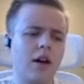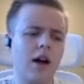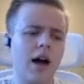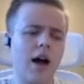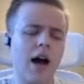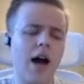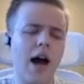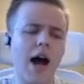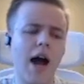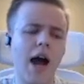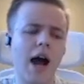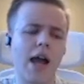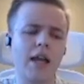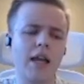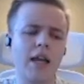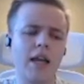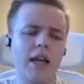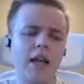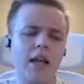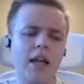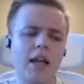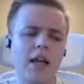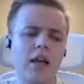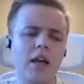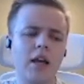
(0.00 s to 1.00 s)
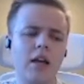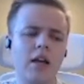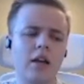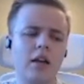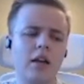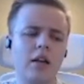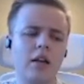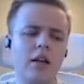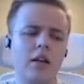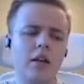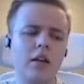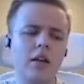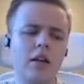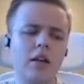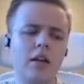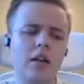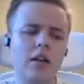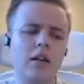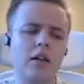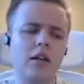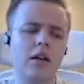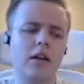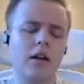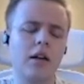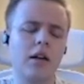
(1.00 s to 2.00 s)
hiding,
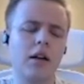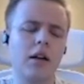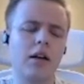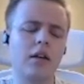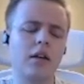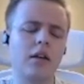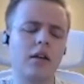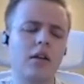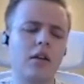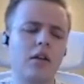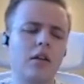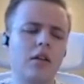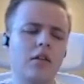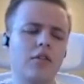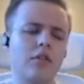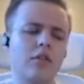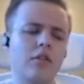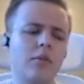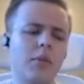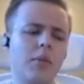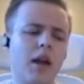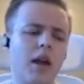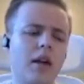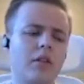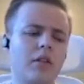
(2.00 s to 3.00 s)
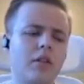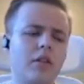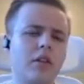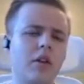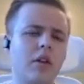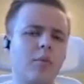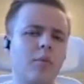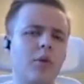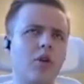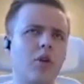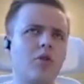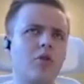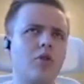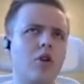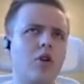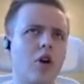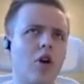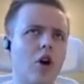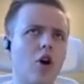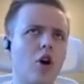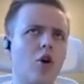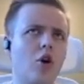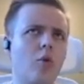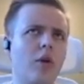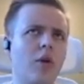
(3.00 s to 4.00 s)
like some character that we don't
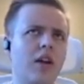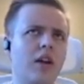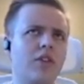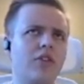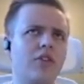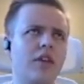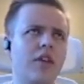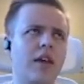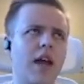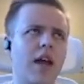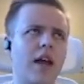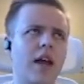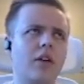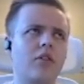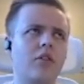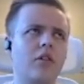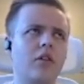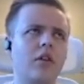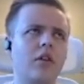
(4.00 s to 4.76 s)
know is a character